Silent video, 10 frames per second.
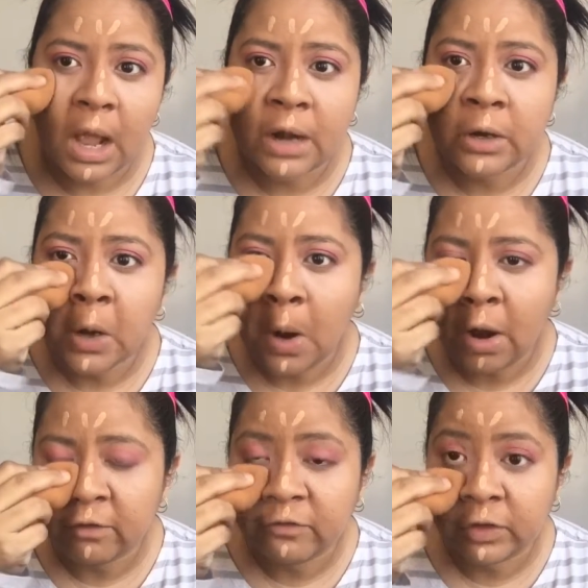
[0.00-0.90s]
I don't know
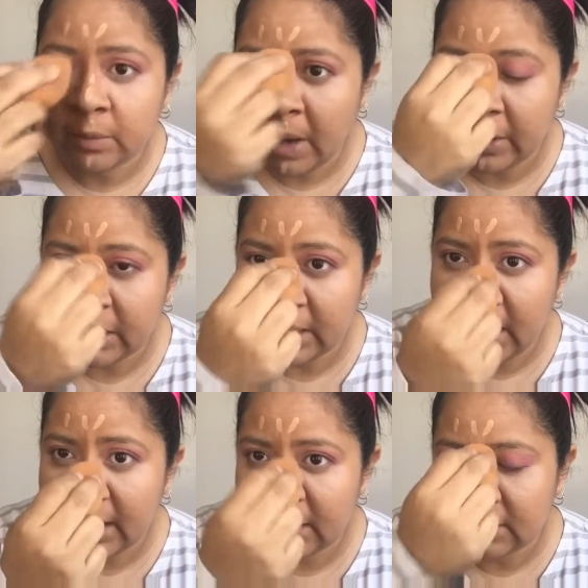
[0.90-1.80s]
how I feel about it
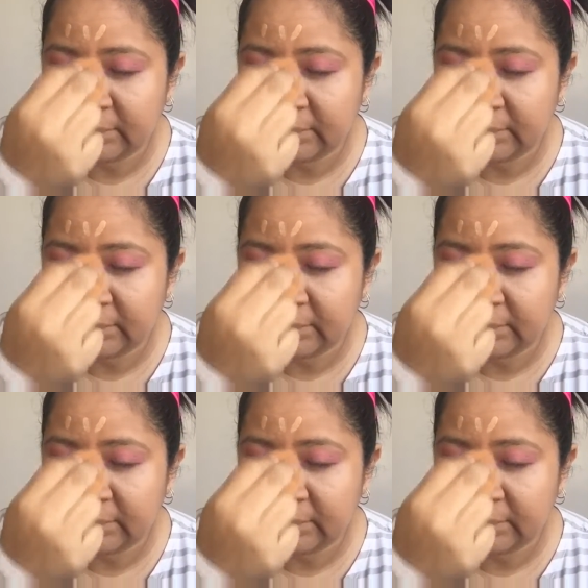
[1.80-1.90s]
yet.